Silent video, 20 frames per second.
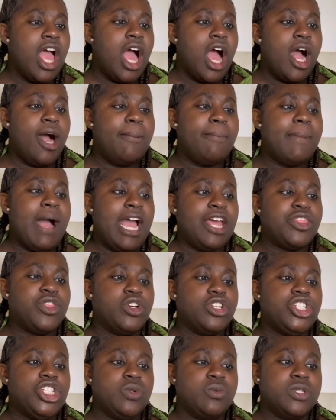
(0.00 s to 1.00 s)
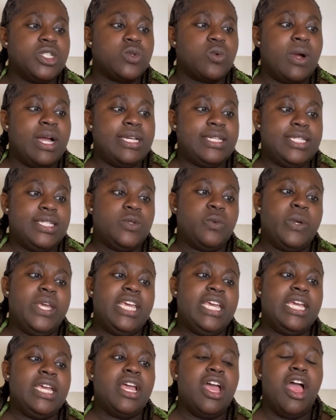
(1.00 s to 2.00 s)
I thought she was quite
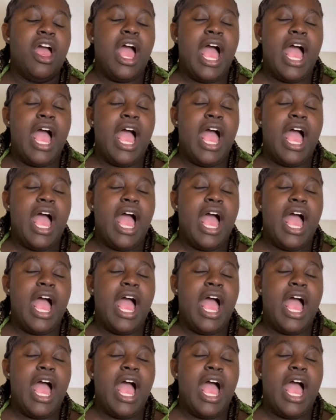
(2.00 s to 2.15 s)
sweet.